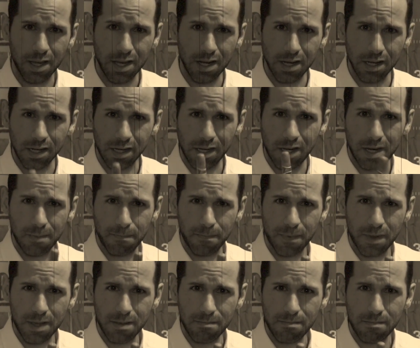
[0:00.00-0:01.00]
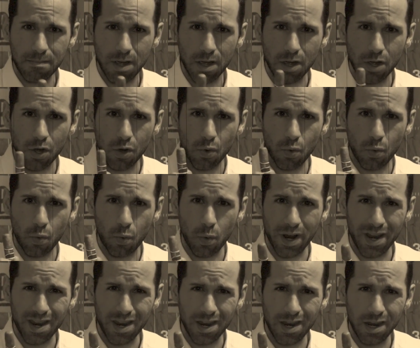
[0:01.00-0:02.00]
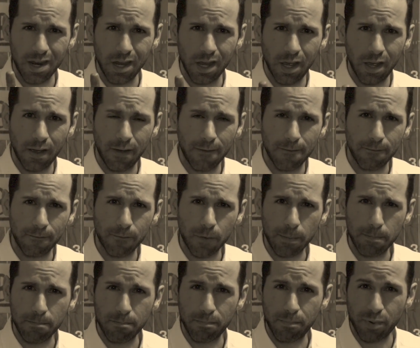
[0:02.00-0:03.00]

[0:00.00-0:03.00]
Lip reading: And keep them away from